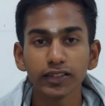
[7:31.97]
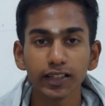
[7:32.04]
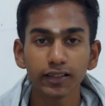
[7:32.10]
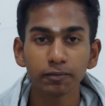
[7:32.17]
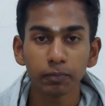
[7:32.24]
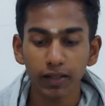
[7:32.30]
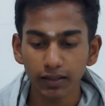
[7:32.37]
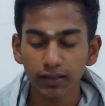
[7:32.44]

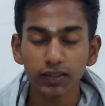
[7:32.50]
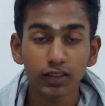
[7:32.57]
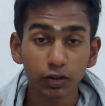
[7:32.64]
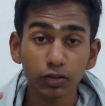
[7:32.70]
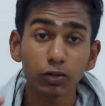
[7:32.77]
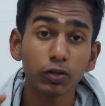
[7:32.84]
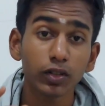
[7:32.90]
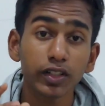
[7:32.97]

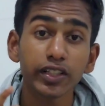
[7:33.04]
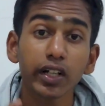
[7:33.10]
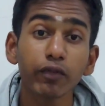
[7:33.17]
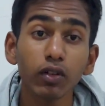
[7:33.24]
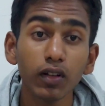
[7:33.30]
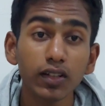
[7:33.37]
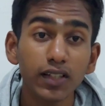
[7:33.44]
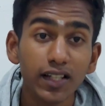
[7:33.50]
check
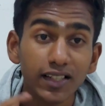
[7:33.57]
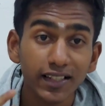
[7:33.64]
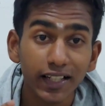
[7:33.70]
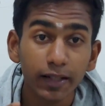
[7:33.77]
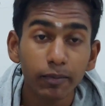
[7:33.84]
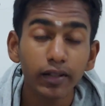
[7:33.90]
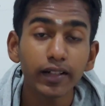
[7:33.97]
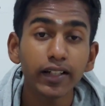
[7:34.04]
for the
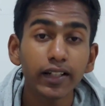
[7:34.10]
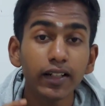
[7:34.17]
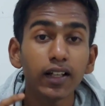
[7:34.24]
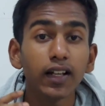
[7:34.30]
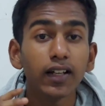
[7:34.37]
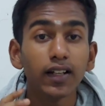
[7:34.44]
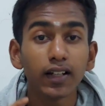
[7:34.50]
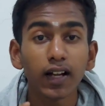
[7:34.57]

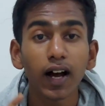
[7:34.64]
sustainability